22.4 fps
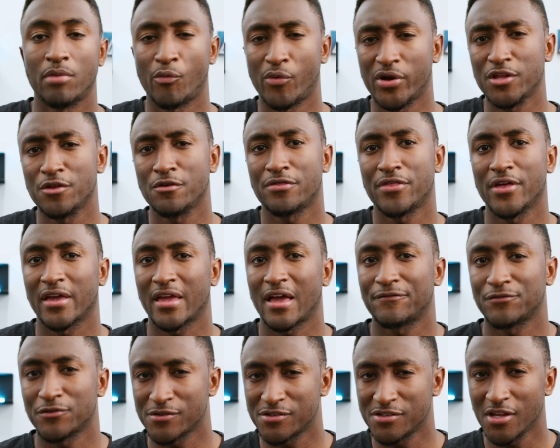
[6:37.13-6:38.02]
But what do you think?
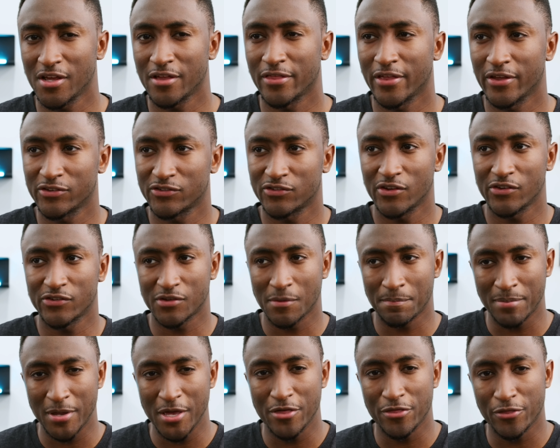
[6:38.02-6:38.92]
After seeing this, is the
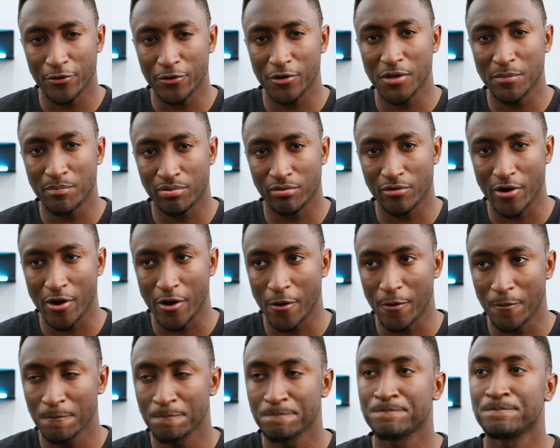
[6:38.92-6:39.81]
P30
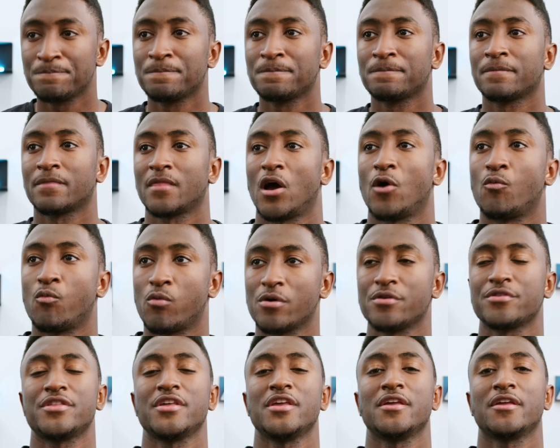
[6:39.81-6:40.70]
Pro a
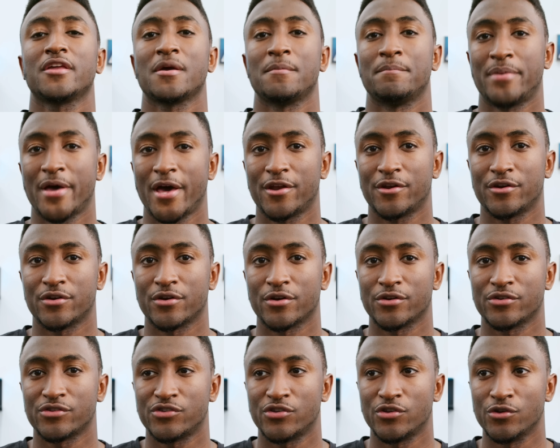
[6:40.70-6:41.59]
worthy
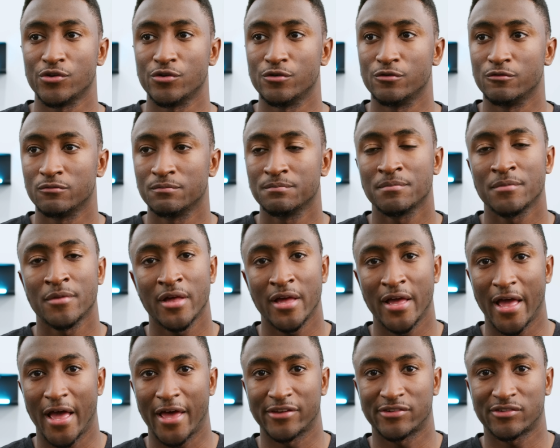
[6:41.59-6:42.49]
competitor to
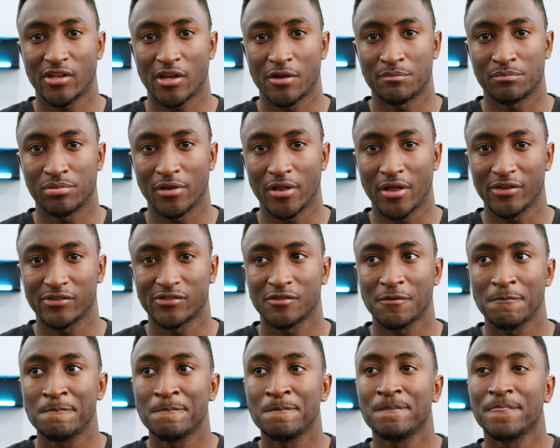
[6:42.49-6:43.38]
S10 Plus?
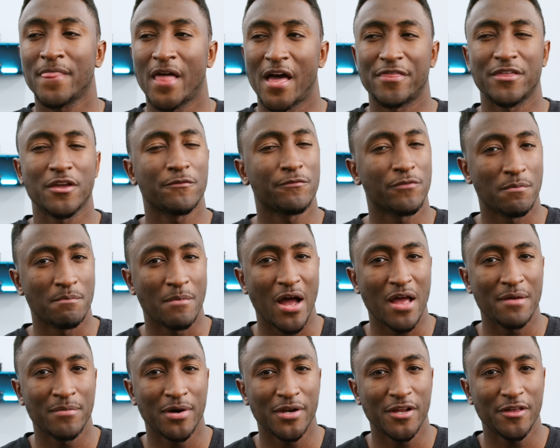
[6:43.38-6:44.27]
I think for
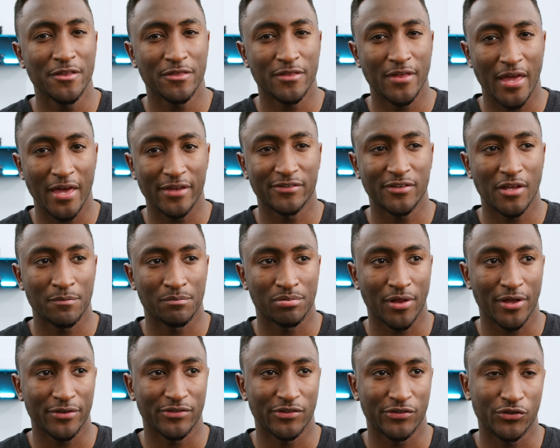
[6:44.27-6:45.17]
my money, the S10
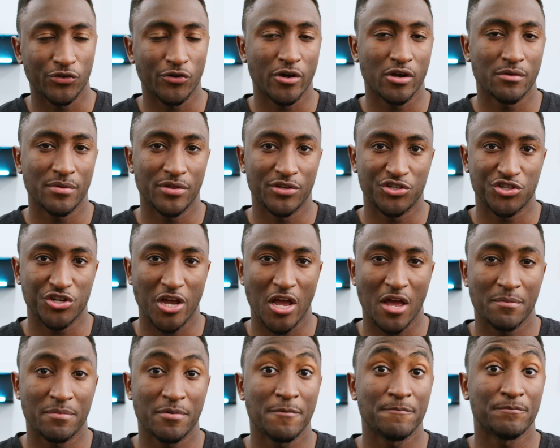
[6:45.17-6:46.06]
Plus is still gonna be the
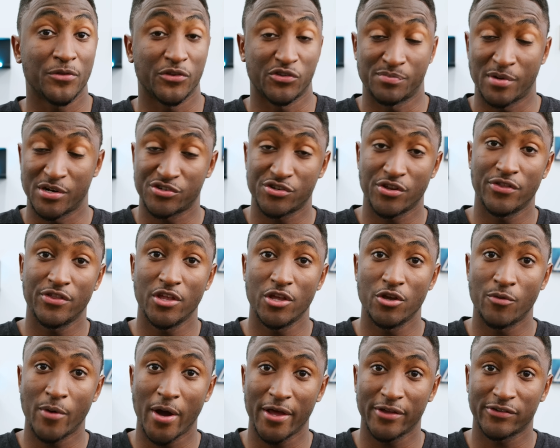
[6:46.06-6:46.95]
champ, especially in the
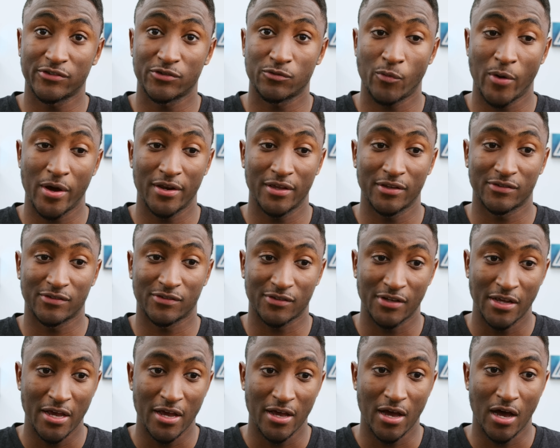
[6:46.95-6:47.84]
US when
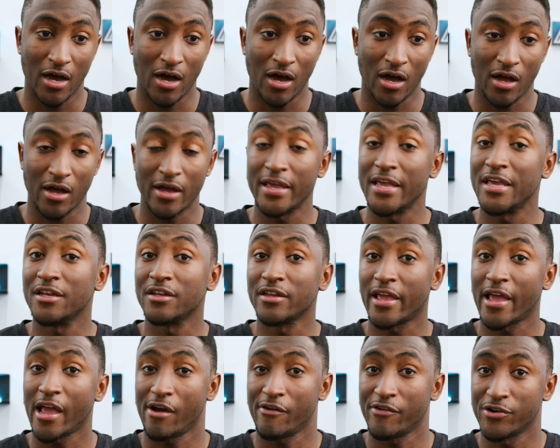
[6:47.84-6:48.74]
it's in
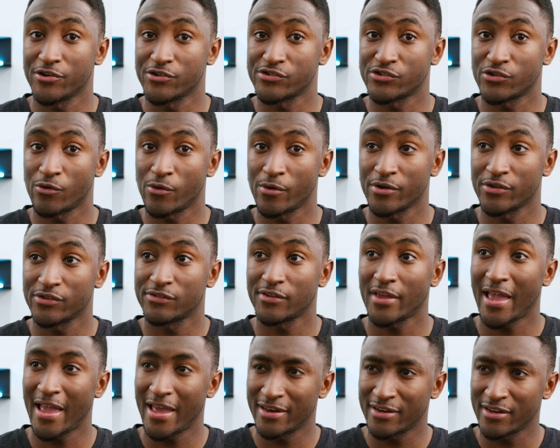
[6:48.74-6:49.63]
carrier stores
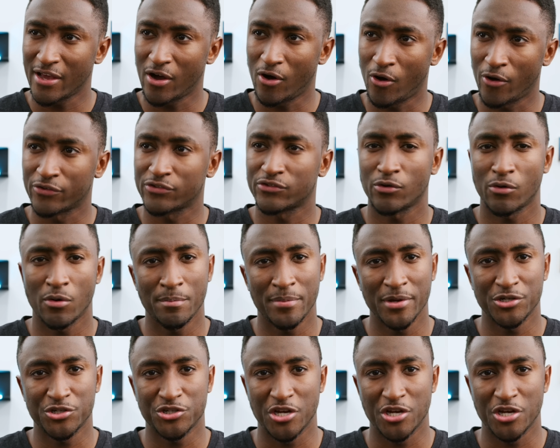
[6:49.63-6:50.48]
and also a bit